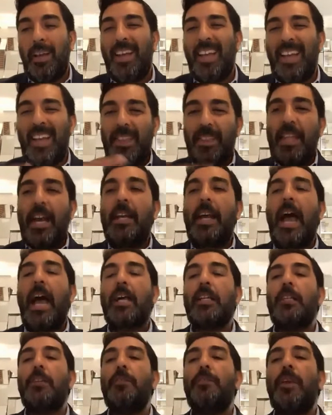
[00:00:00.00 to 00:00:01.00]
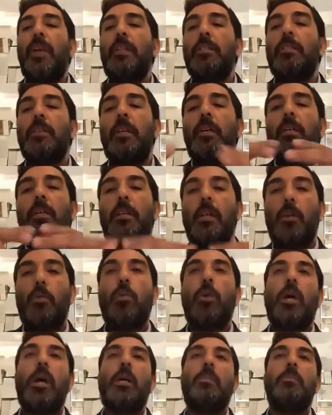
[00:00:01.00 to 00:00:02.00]
and that activates
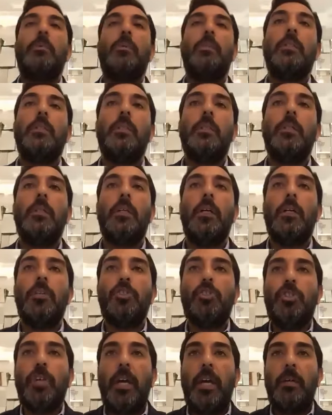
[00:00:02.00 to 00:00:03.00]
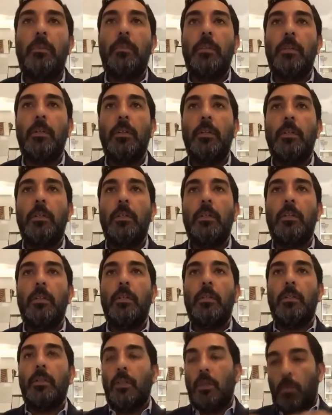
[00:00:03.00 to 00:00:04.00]
Yerucham. Hashem
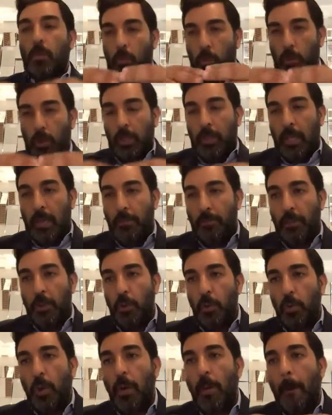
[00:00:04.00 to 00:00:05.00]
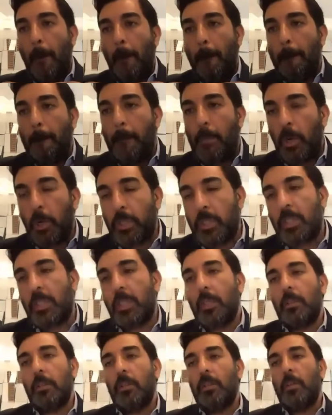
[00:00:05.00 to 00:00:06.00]
will give you
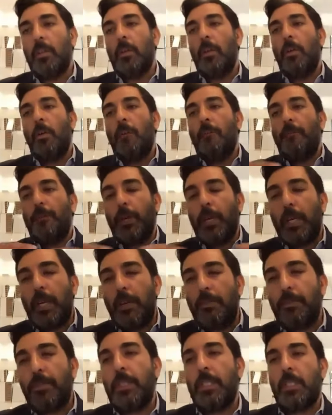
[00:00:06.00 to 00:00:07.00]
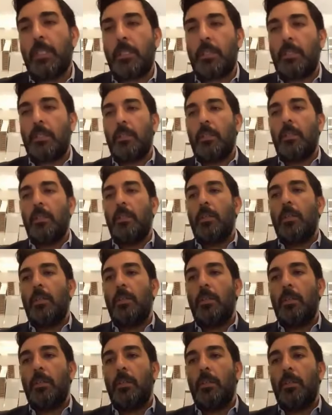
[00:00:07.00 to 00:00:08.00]
mercy, forgiveness.
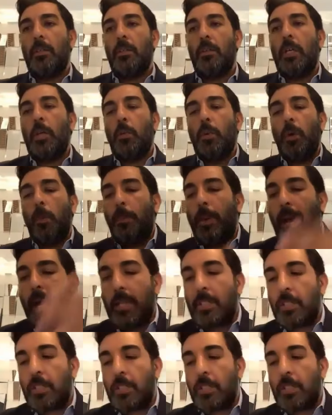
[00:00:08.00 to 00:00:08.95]
He will pass